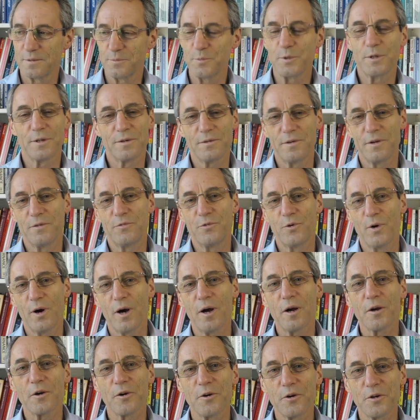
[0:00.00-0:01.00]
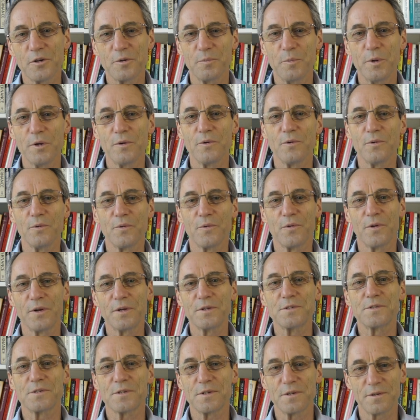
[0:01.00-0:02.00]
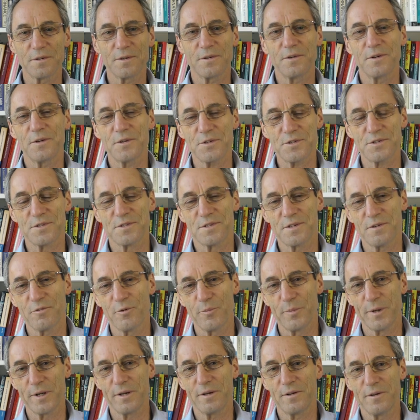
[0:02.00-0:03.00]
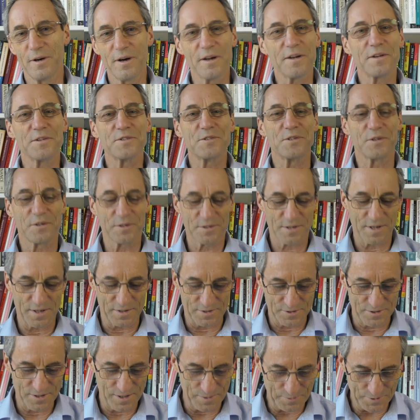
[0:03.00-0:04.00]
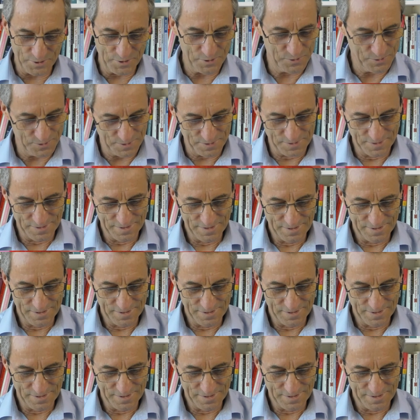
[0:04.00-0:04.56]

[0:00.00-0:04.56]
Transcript: I mean, if you are going to build things that are going to cost several million dollars, you can take the time to do it.